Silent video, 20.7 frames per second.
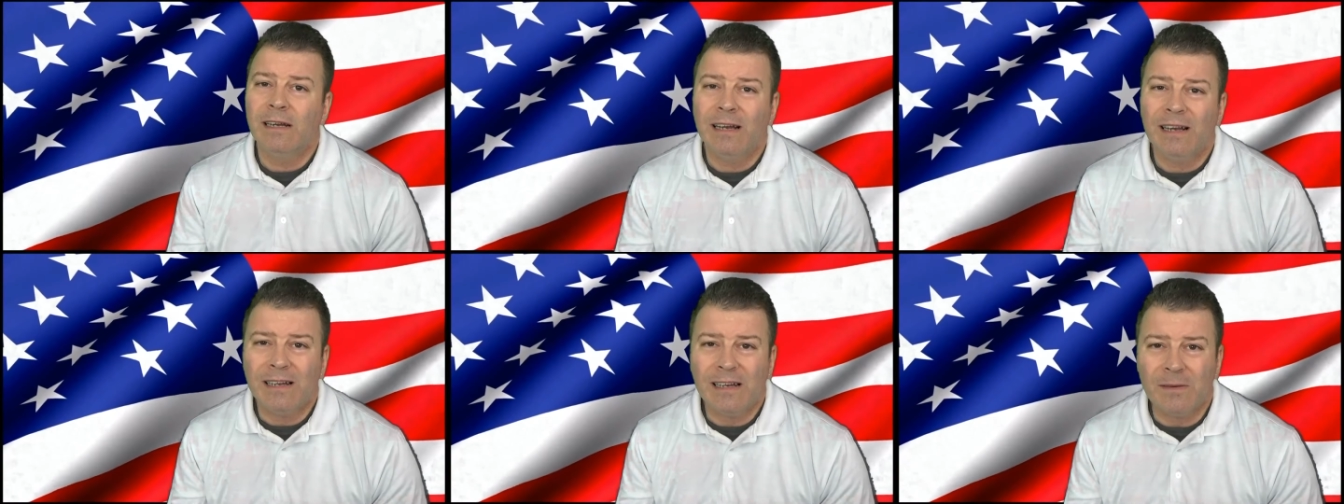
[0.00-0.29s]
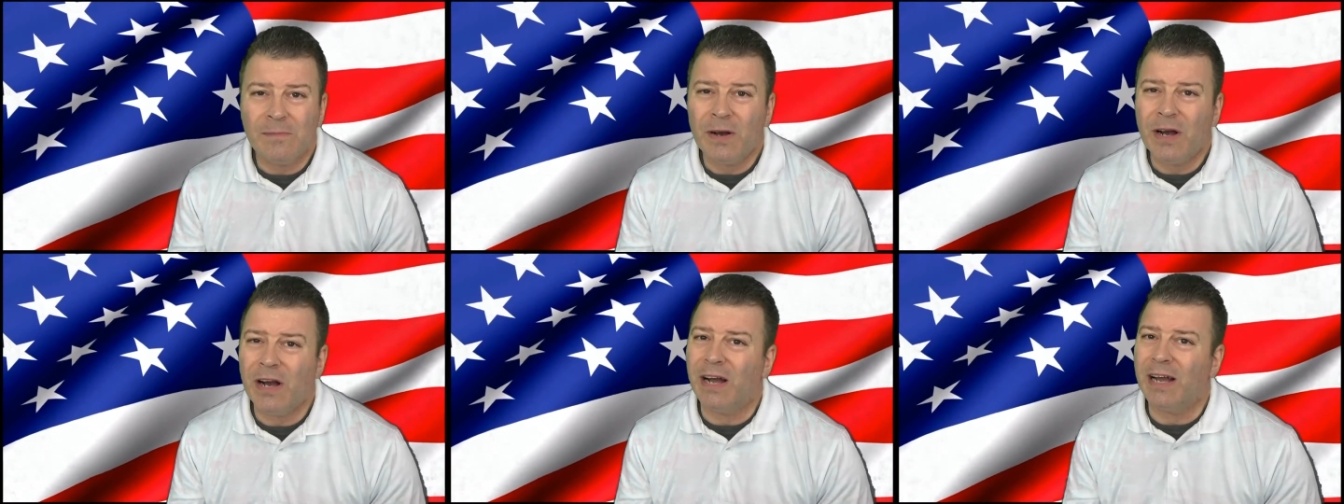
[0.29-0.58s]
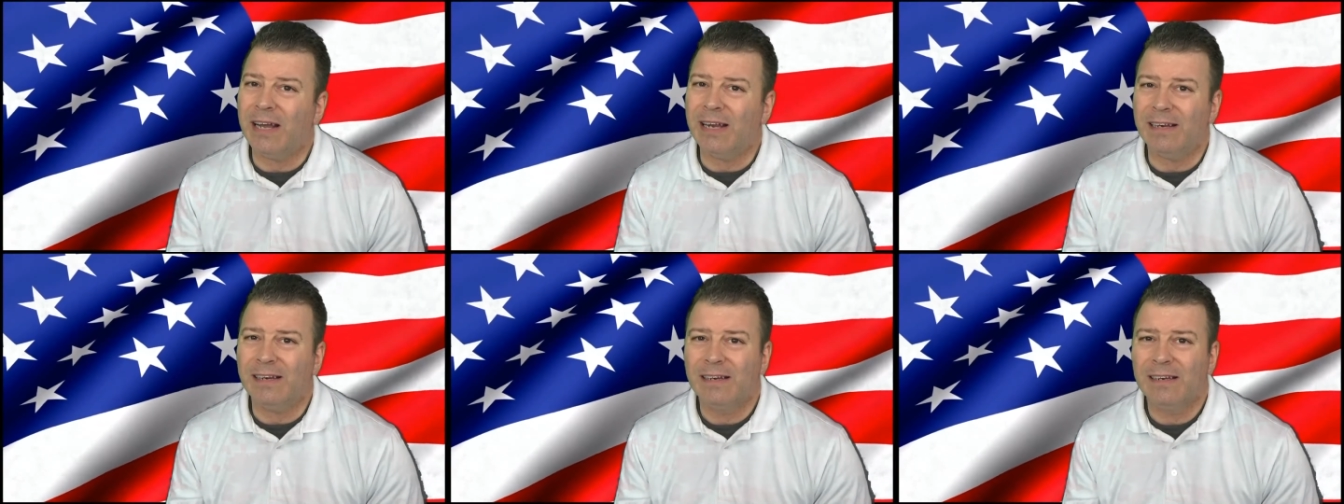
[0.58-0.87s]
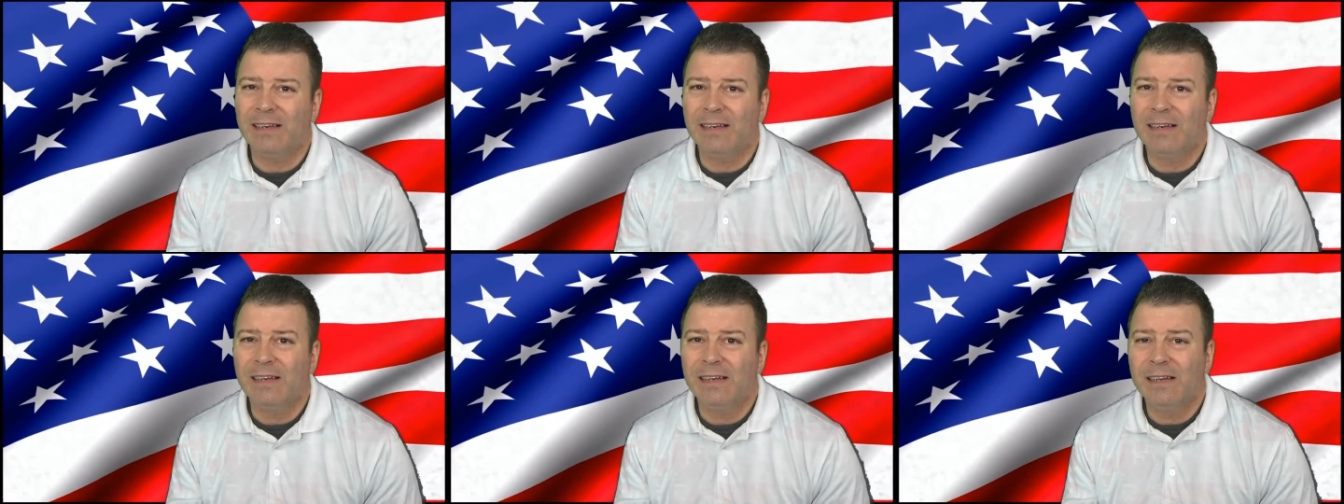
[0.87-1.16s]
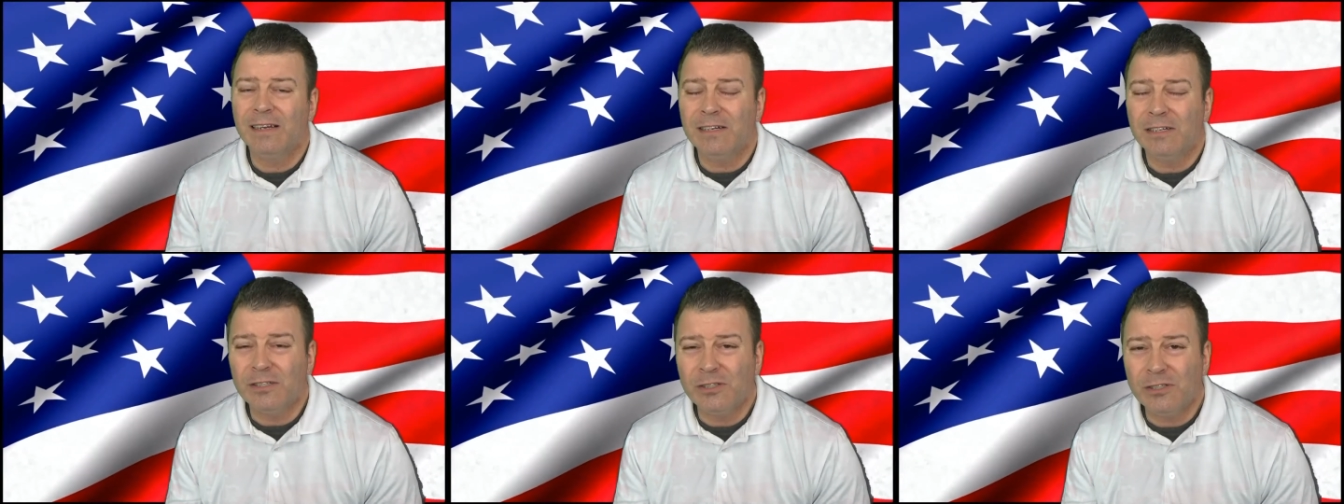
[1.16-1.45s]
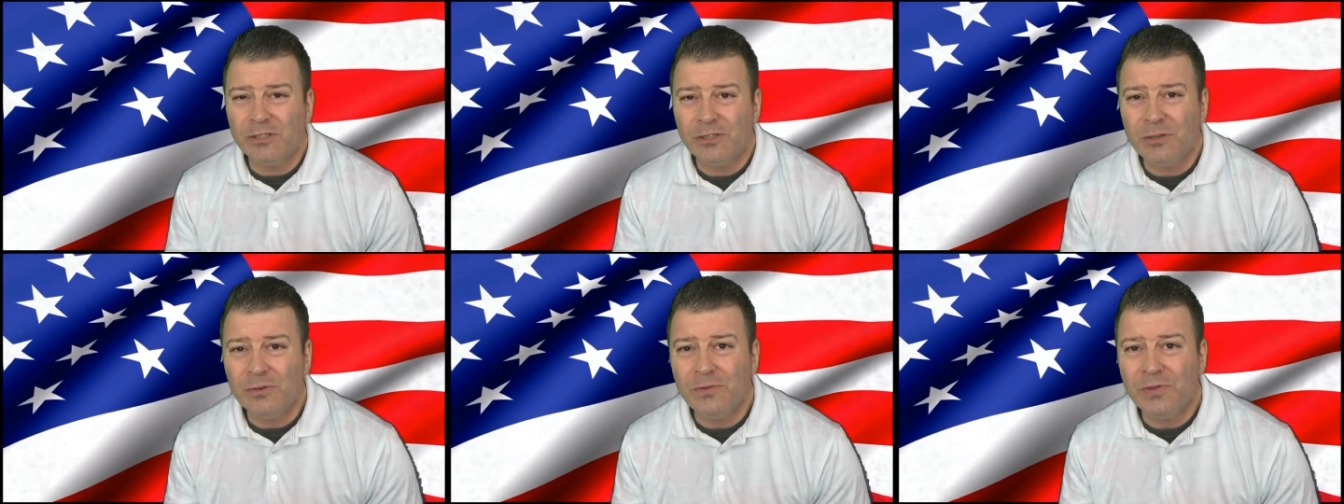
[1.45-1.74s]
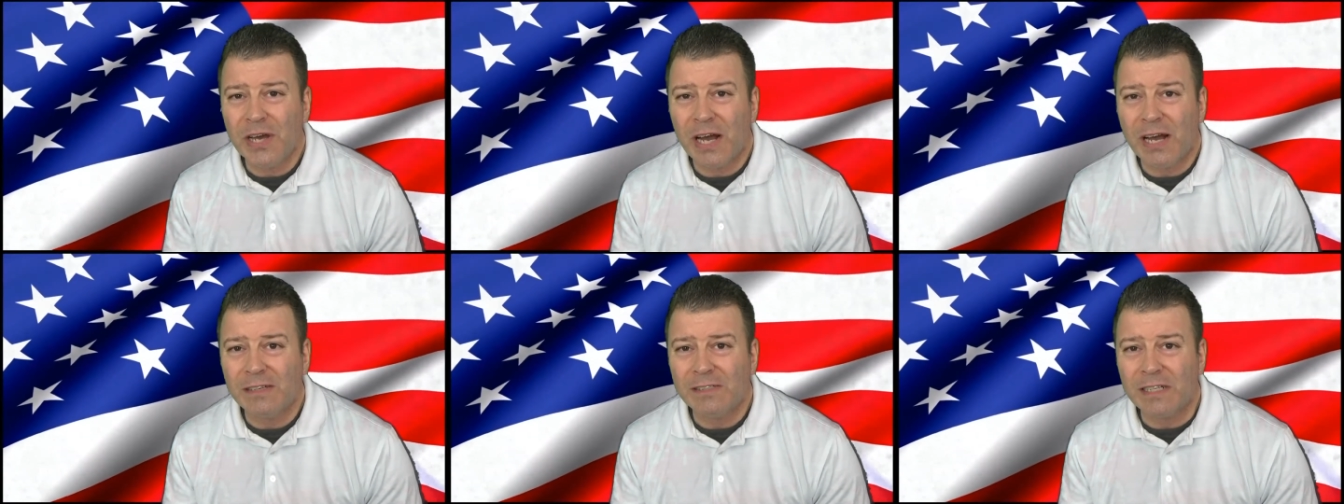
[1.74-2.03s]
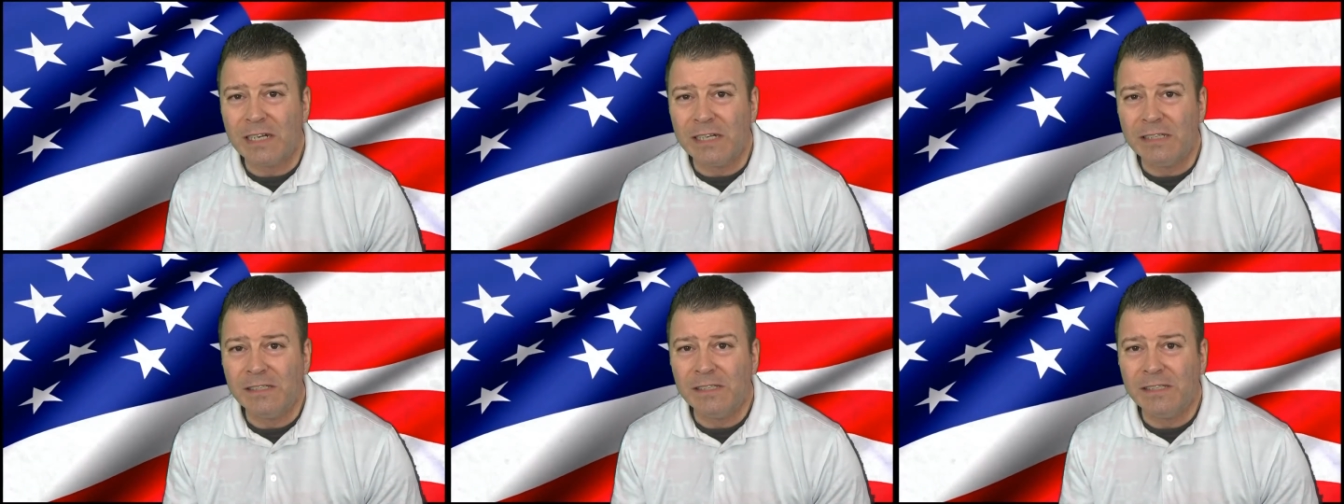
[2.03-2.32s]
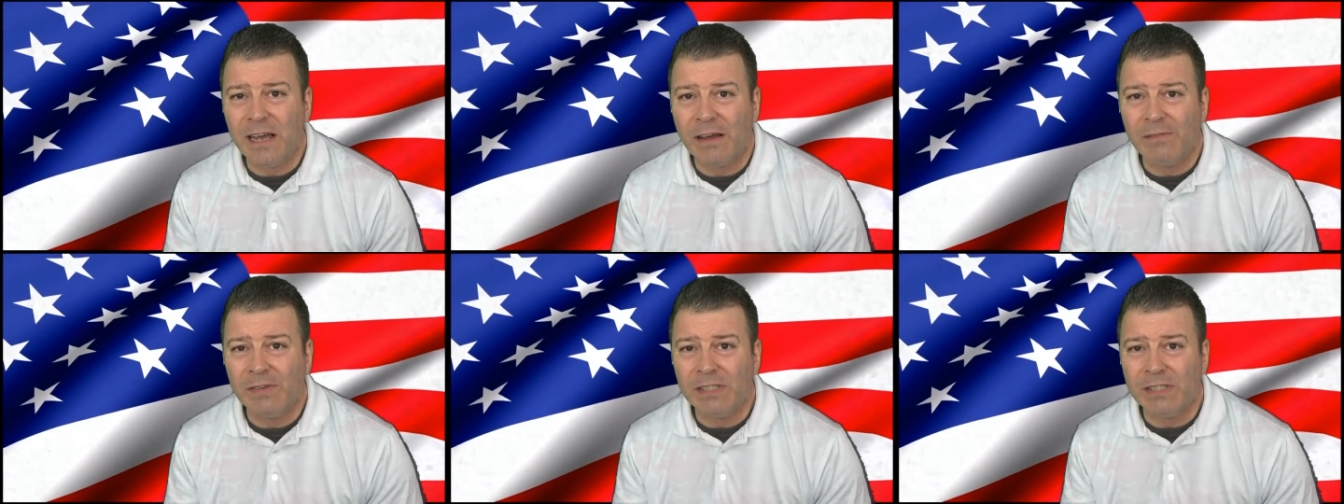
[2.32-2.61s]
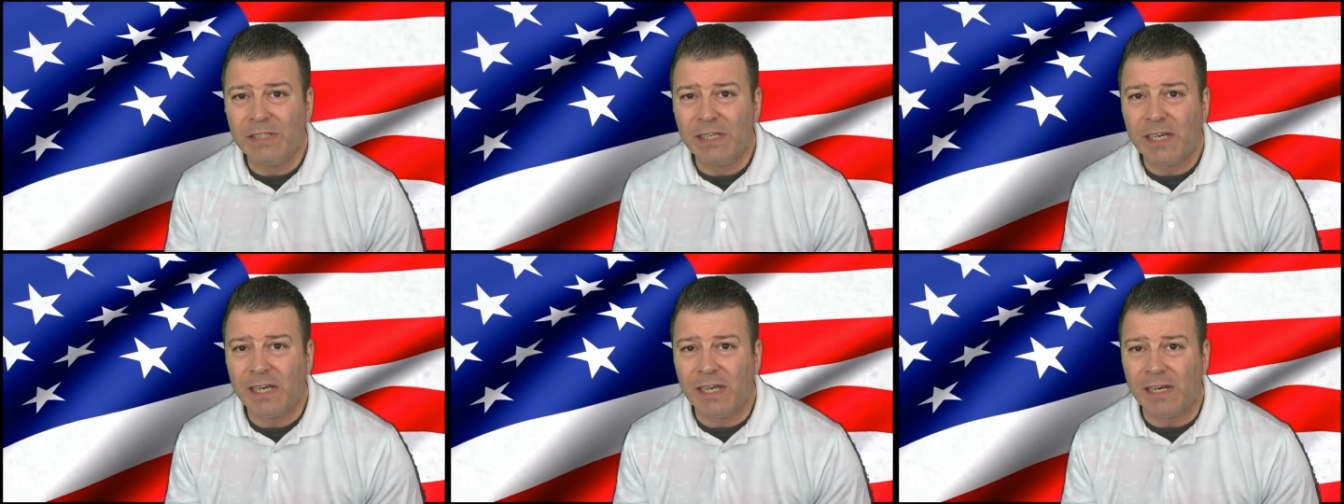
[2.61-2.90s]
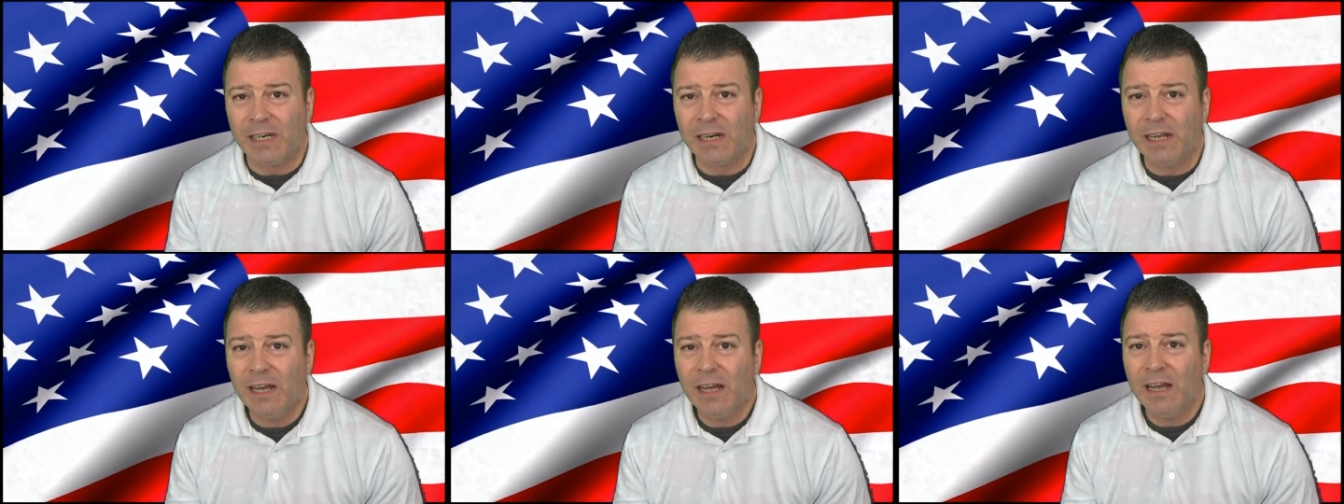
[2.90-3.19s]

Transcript: Come on. It's 2017,